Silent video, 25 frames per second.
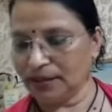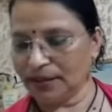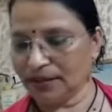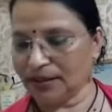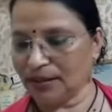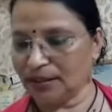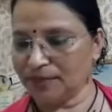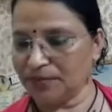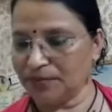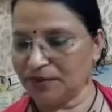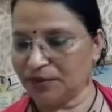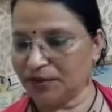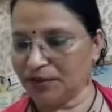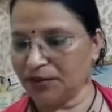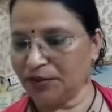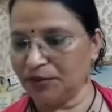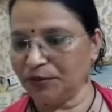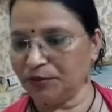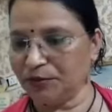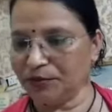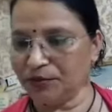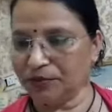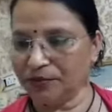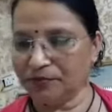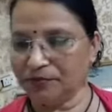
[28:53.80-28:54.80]
comes to
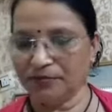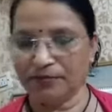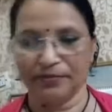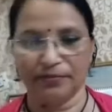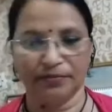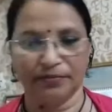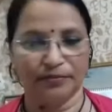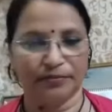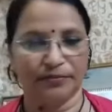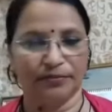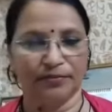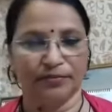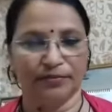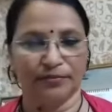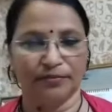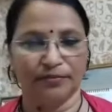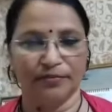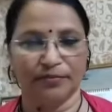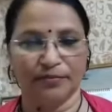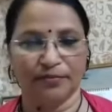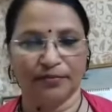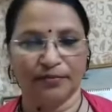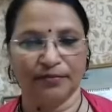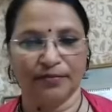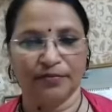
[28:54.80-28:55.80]
you
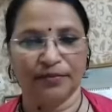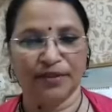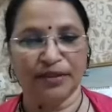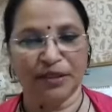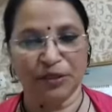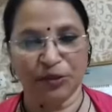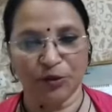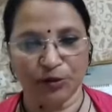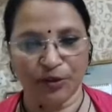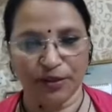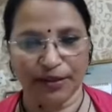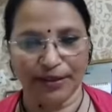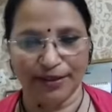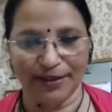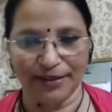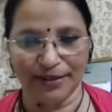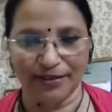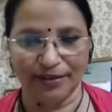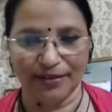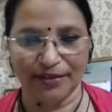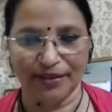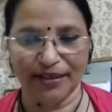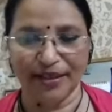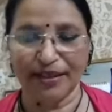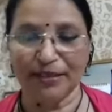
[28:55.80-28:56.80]
naturally.
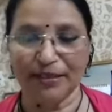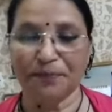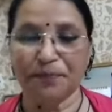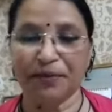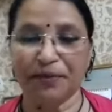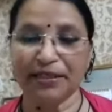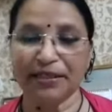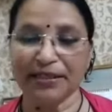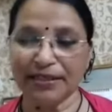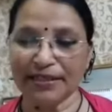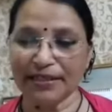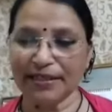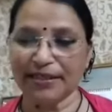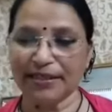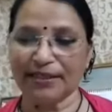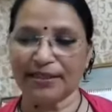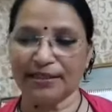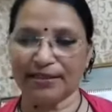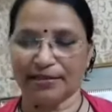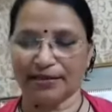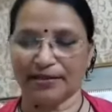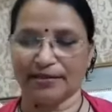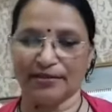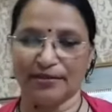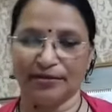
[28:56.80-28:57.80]
It
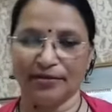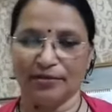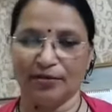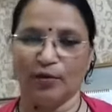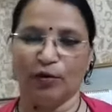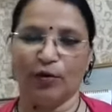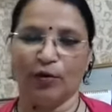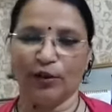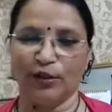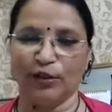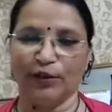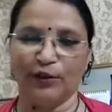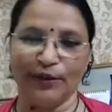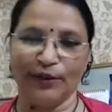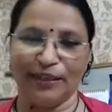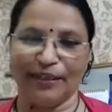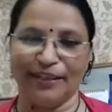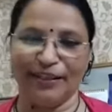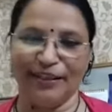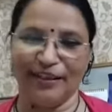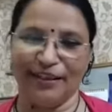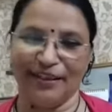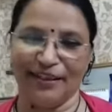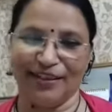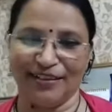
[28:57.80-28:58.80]
precedes all your
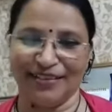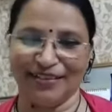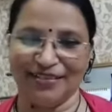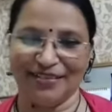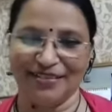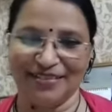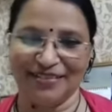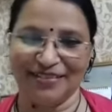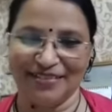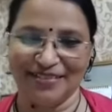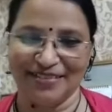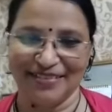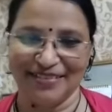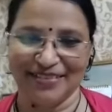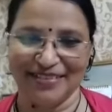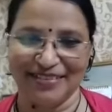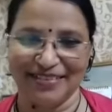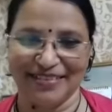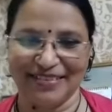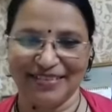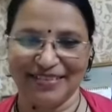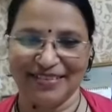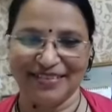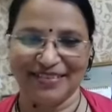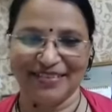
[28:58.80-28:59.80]
learning.
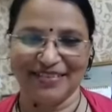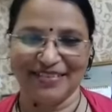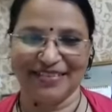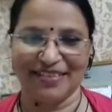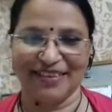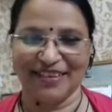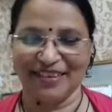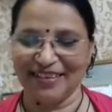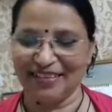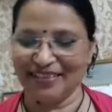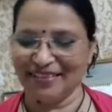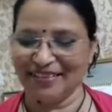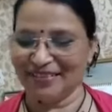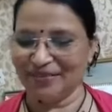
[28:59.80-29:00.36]
Right?